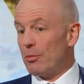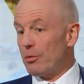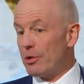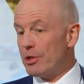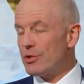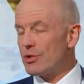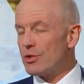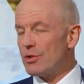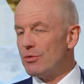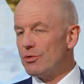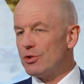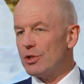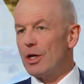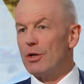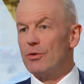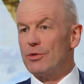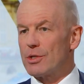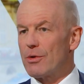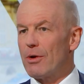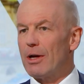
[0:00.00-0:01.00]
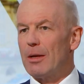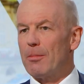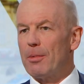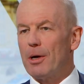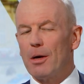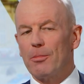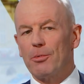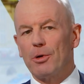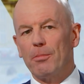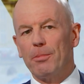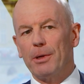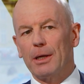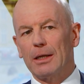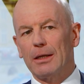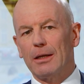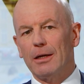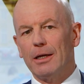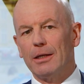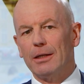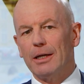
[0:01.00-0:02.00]
I mean, we're in Suzhou, so Alibaba are a big
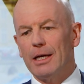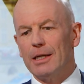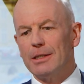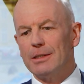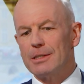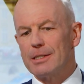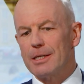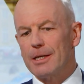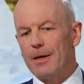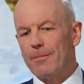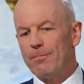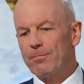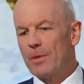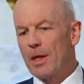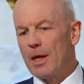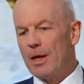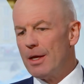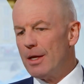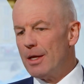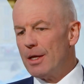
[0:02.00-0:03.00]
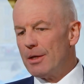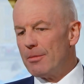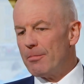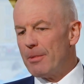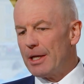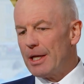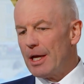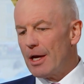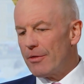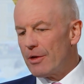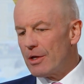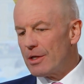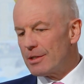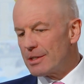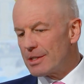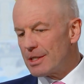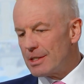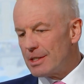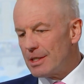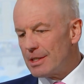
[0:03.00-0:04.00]
client, and many
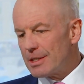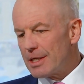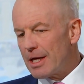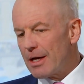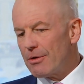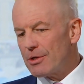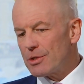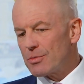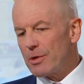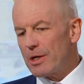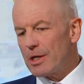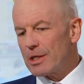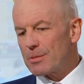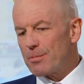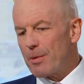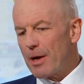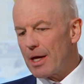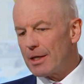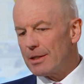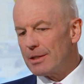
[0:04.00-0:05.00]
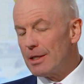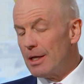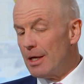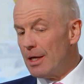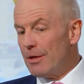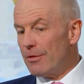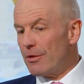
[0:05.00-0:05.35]
other cities now as we expand.